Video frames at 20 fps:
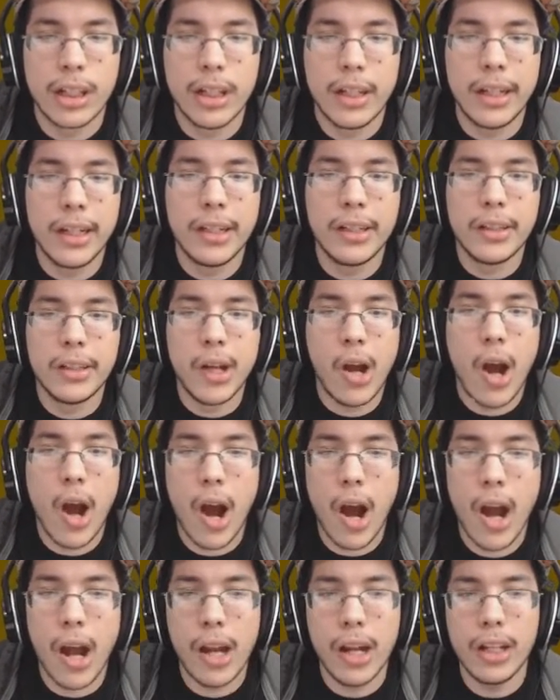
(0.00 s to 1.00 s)
In the
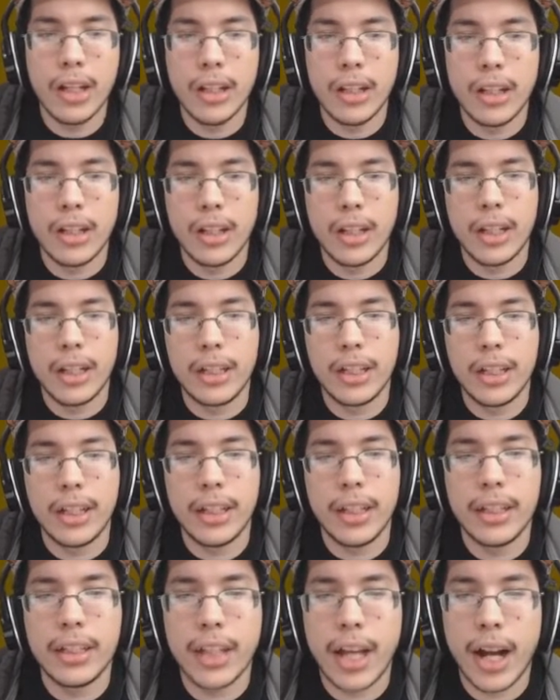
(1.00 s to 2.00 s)
highly
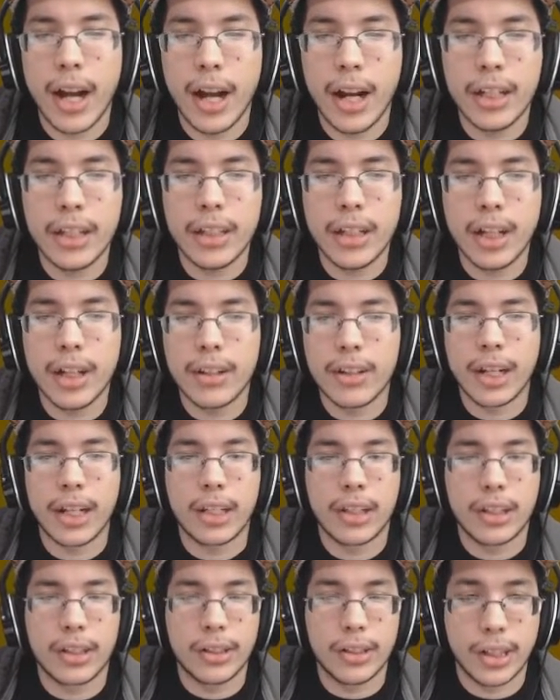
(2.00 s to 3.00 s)

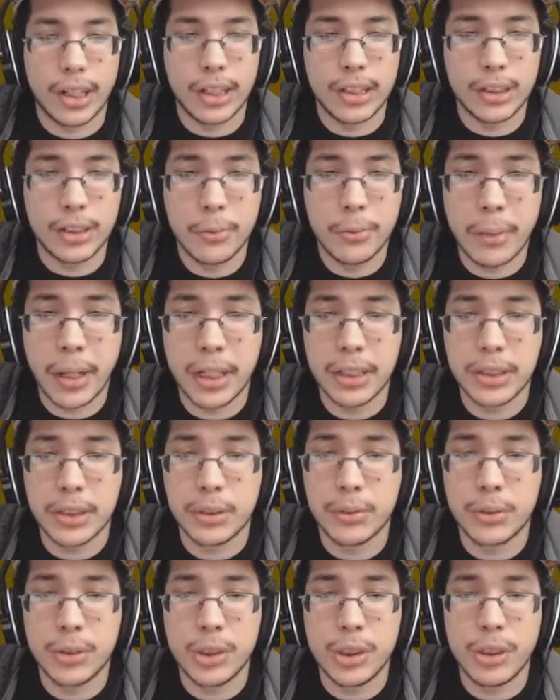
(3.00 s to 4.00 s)
unlikely case you manage to
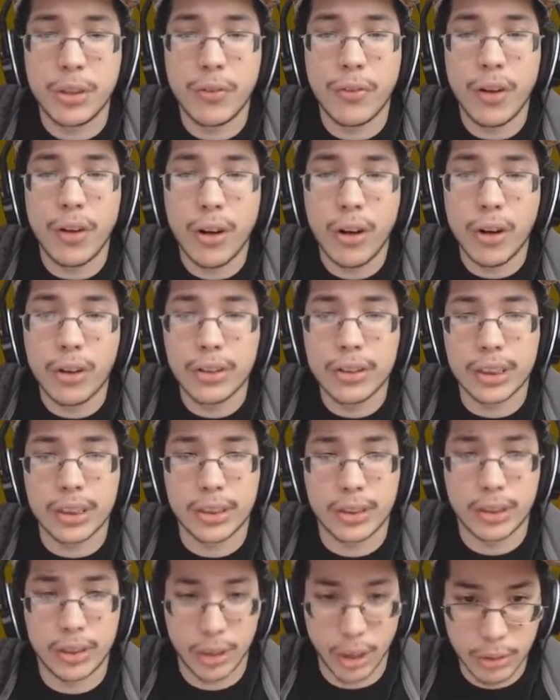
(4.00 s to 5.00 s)
retrieve all 6
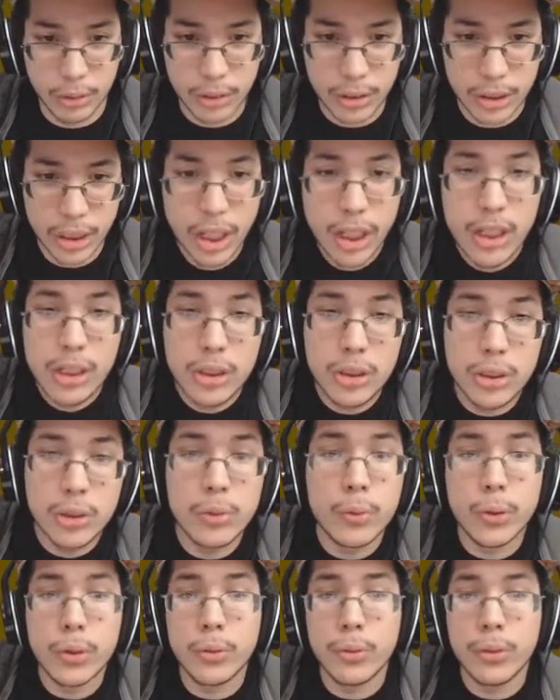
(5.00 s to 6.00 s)
stones, you
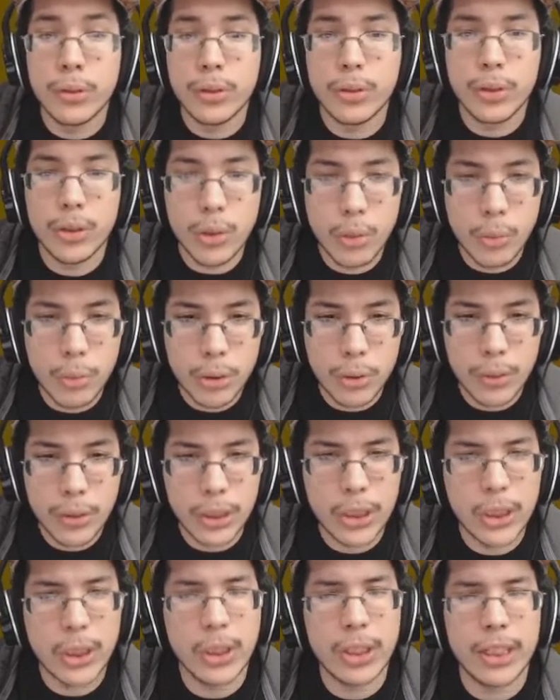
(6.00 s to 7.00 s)
would
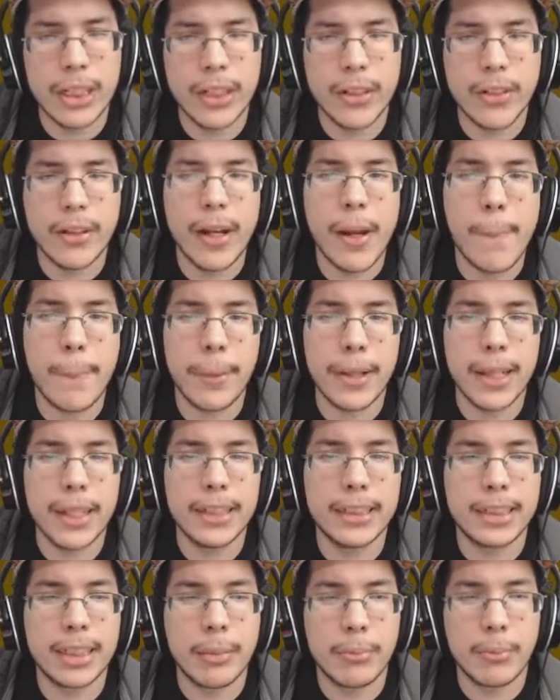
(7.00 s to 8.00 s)
return here and
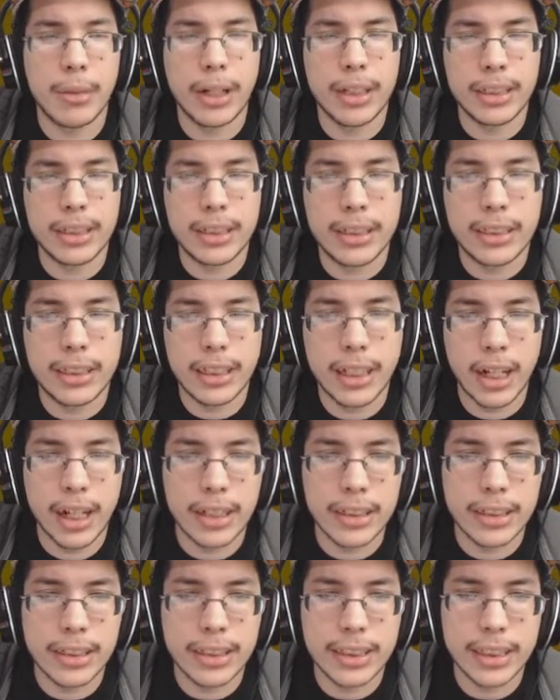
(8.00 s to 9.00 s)
place them on
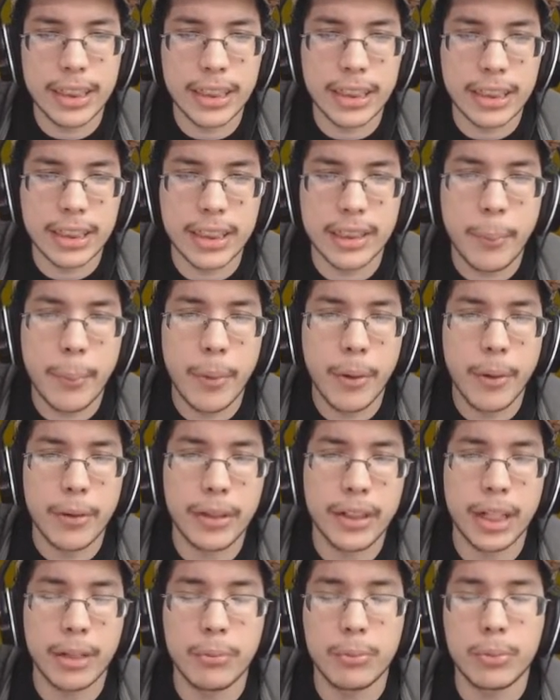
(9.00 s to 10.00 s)
the 6th
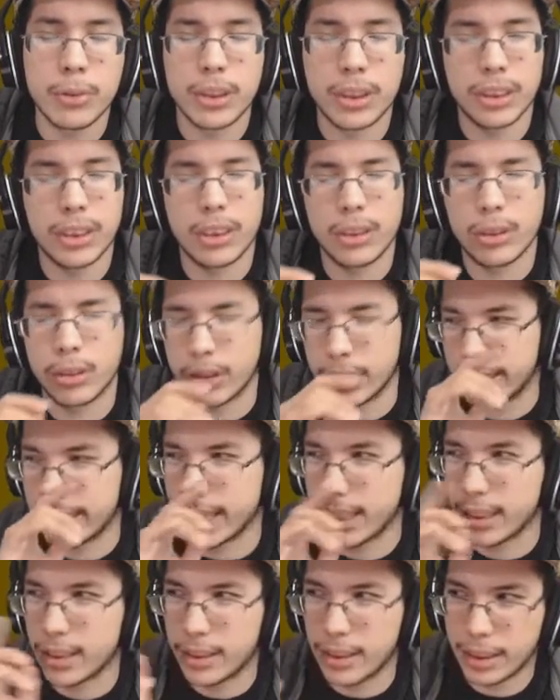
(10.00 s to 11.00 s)
podium, which is
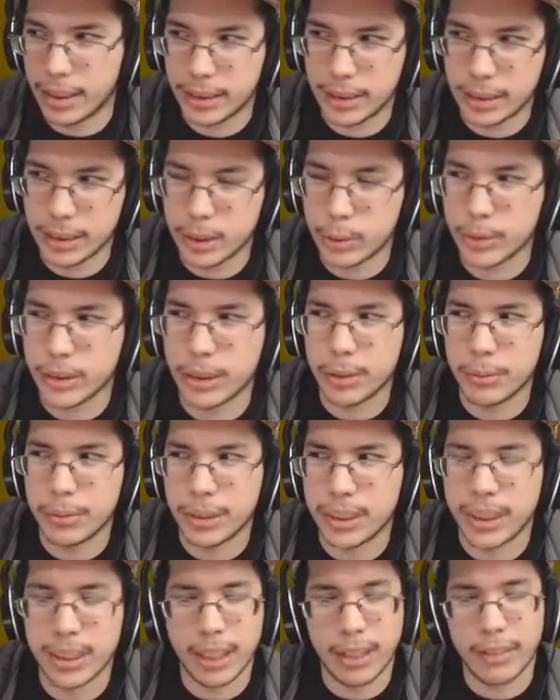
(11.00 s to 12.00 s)
exactly the 6 ones
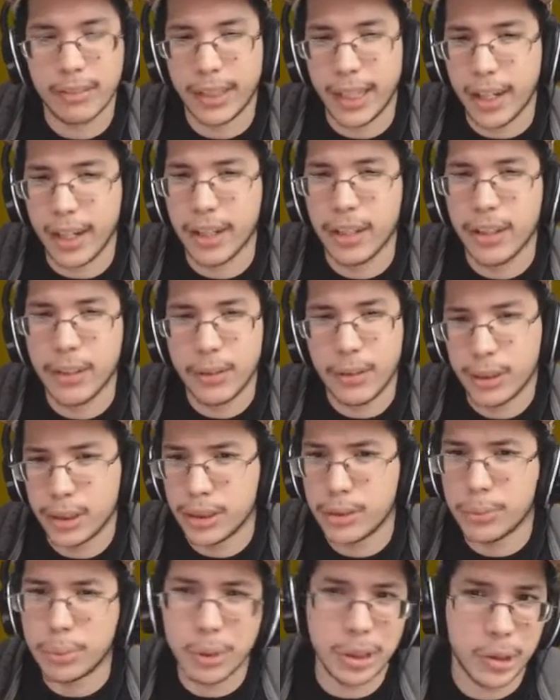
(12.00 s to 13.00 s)
saw down there, which is
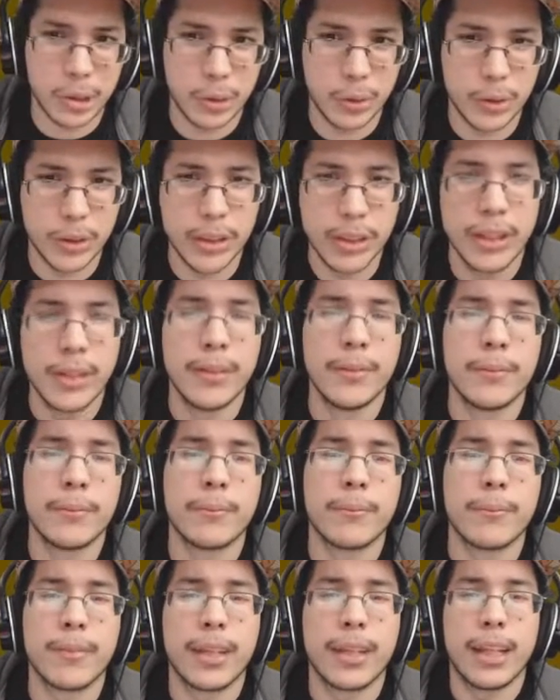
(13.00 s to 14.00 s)
pretty cool,
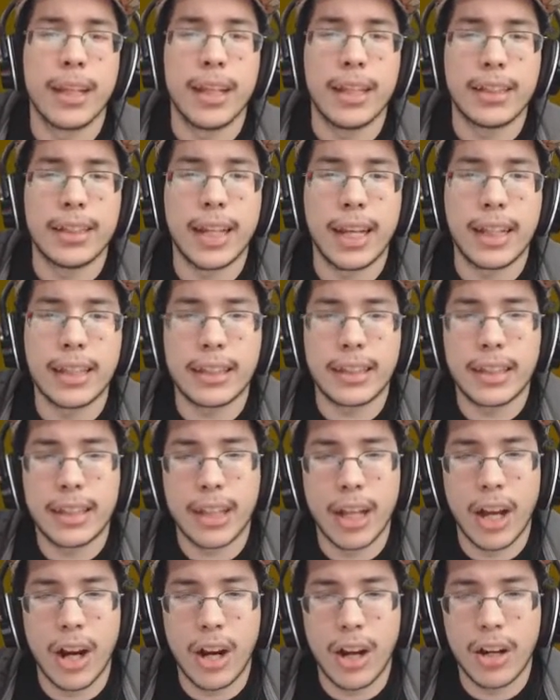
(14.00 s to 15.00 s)
that
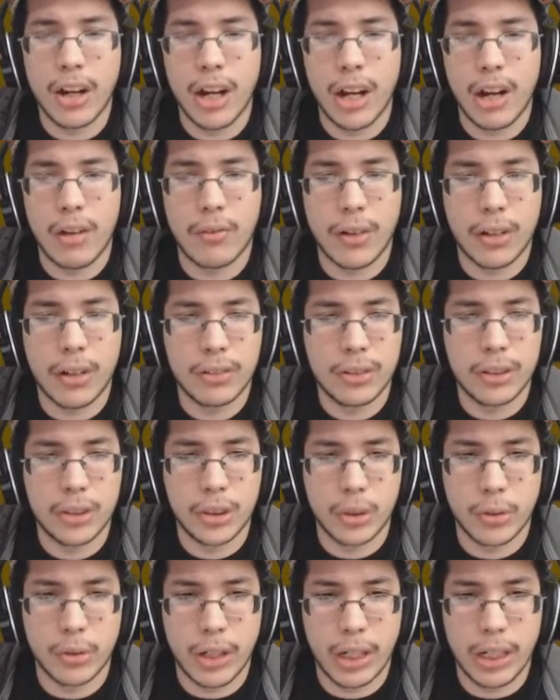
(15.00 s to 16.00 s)
are around the
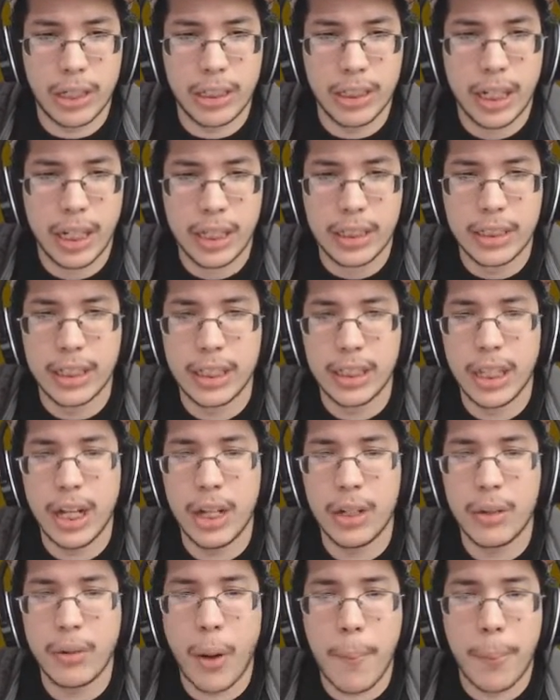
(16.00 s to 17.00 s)
shrine. The
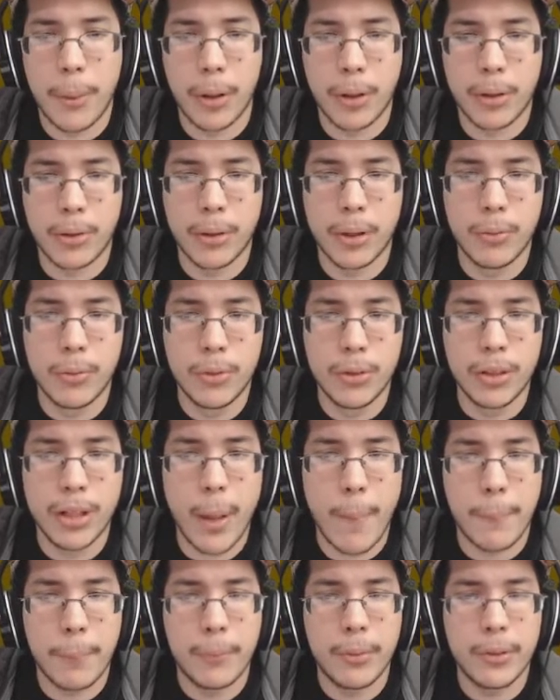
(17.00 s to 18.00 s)
legendary Pokemon
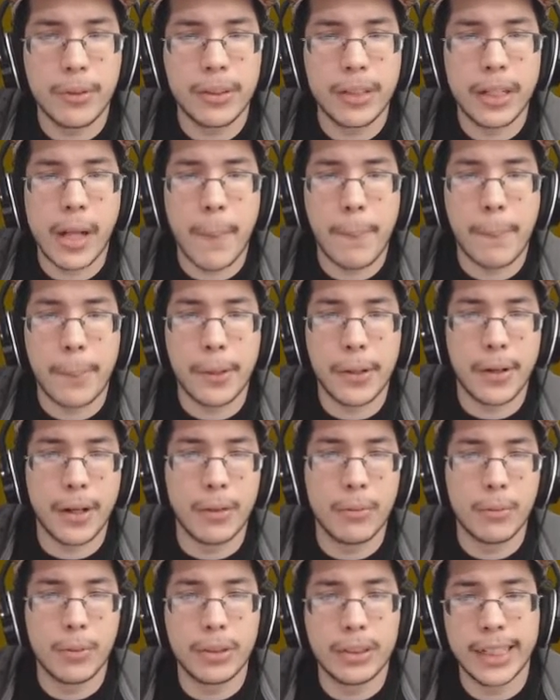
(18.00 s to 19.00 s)
would then appear
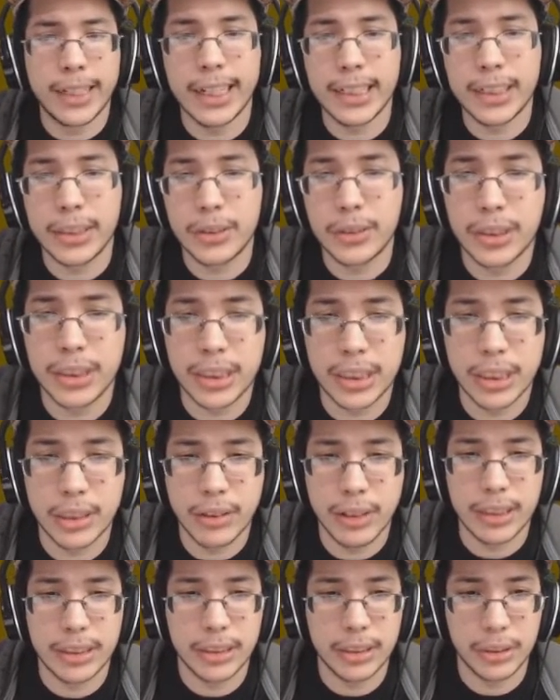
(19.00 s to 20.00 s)
and would test your skill
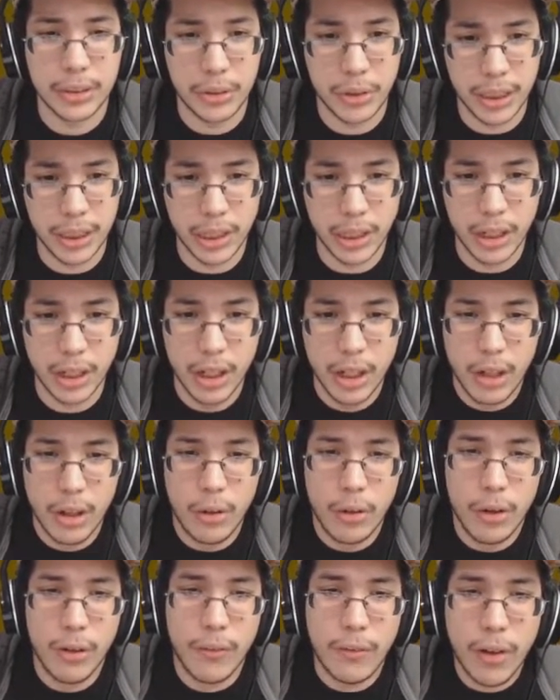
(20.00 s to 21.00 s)
as a trainer.
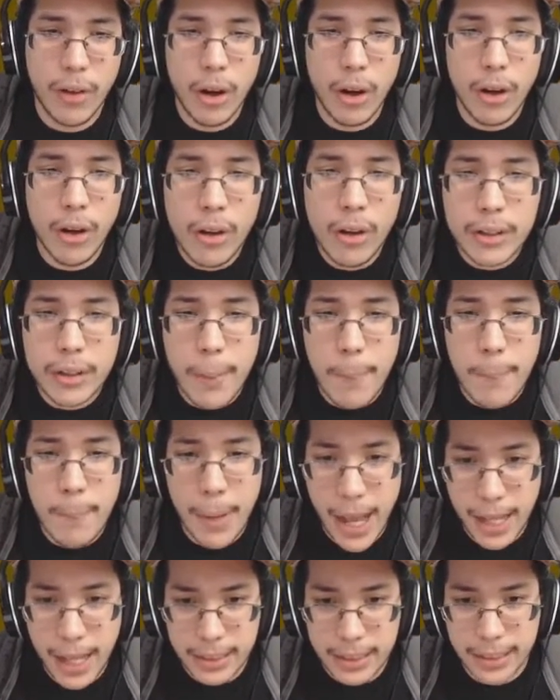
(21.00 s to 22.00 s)
With all the
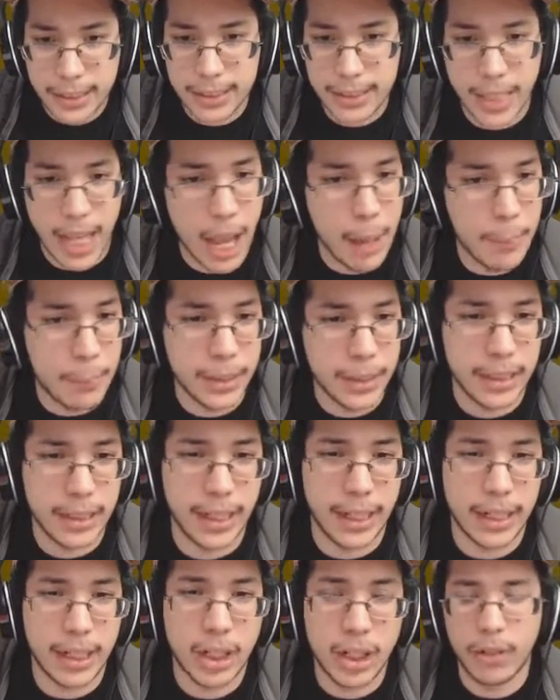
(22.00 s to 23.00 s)
bad things happening,
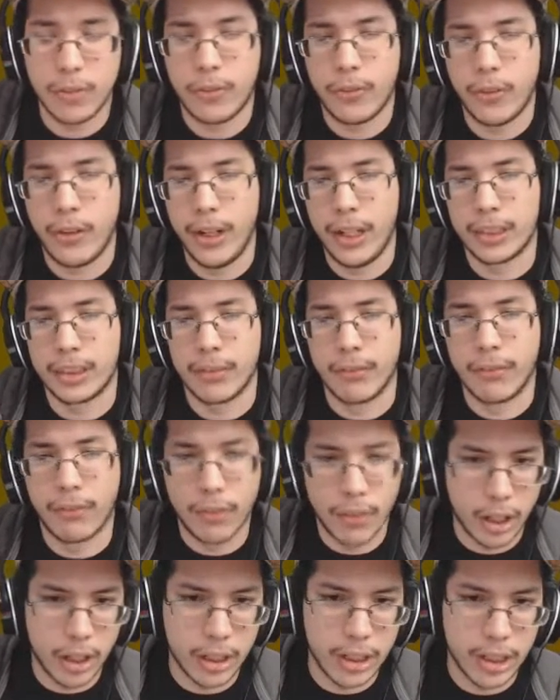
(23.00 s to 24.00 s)
like earthquakes and
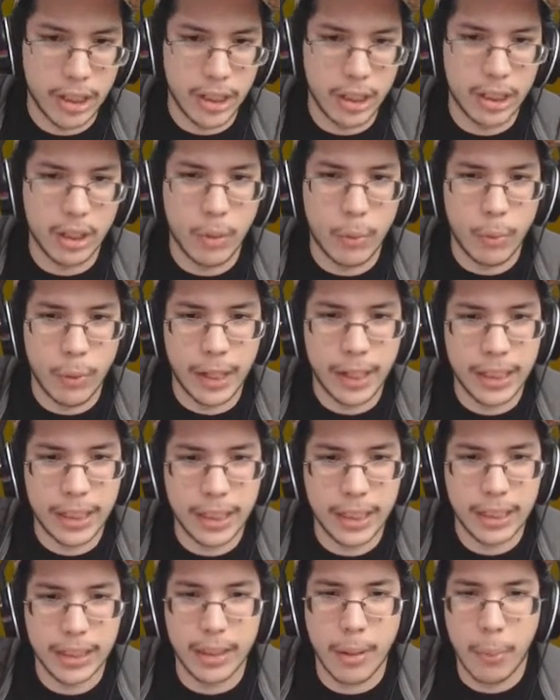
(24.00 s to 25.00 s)
flooding,
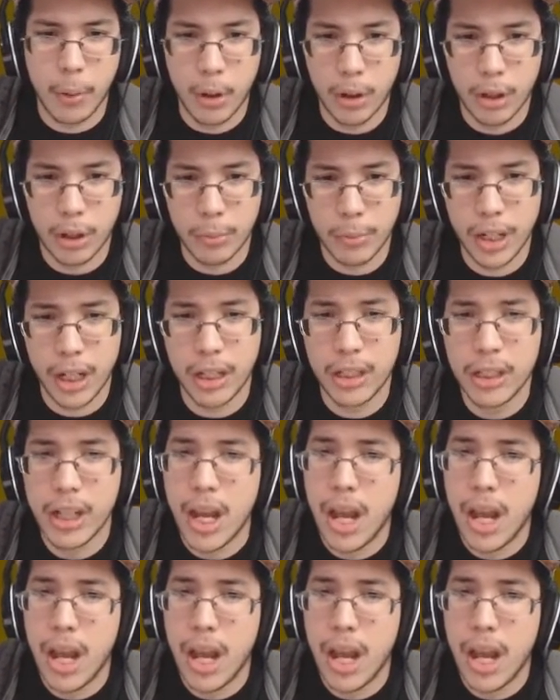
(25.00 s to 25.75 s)
awakening the Pokemon